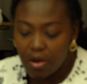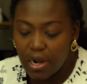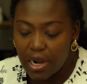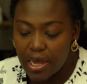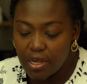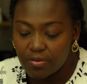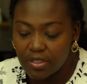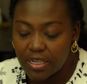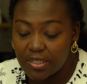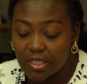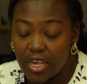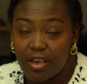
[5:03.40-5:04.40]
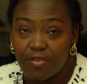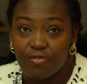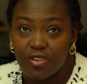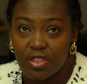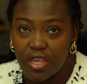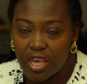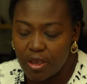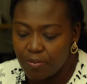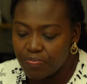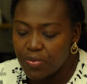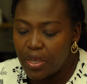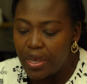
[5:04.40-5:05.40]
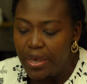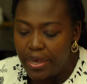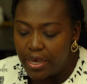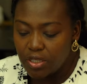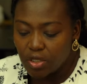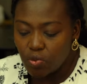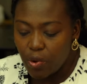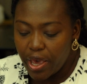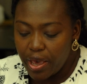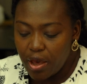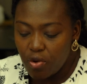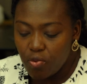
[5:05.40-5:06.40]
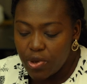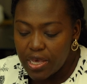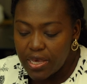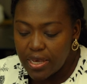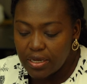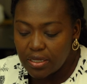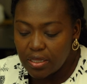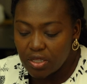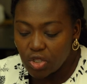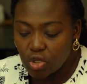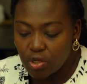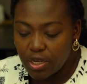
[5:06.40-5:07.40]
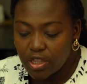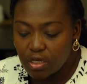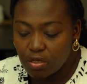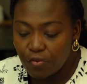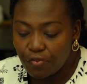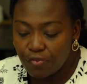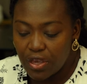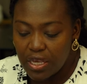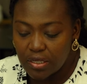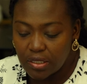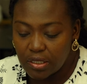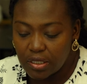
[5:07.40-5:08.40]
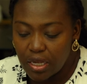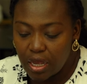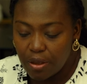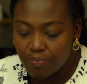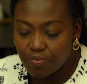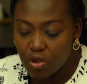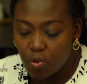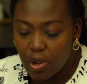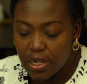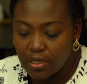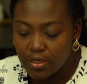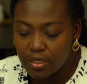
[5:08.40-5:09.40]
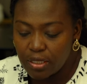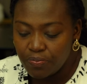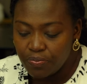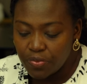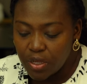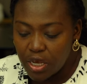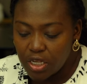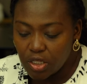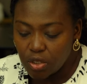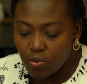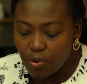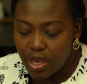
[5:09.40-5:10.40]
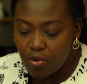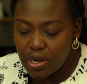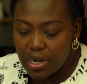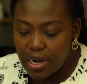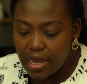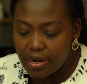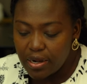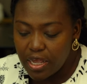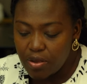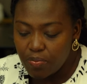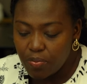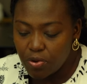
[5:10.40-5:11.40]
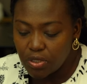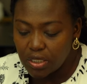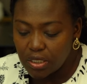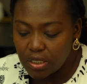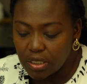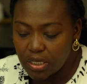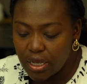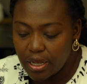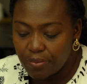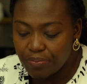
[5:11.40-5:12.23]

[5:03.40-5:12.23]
our lives, it's everything. It's where we get the strength to face the world. It's where we learn the important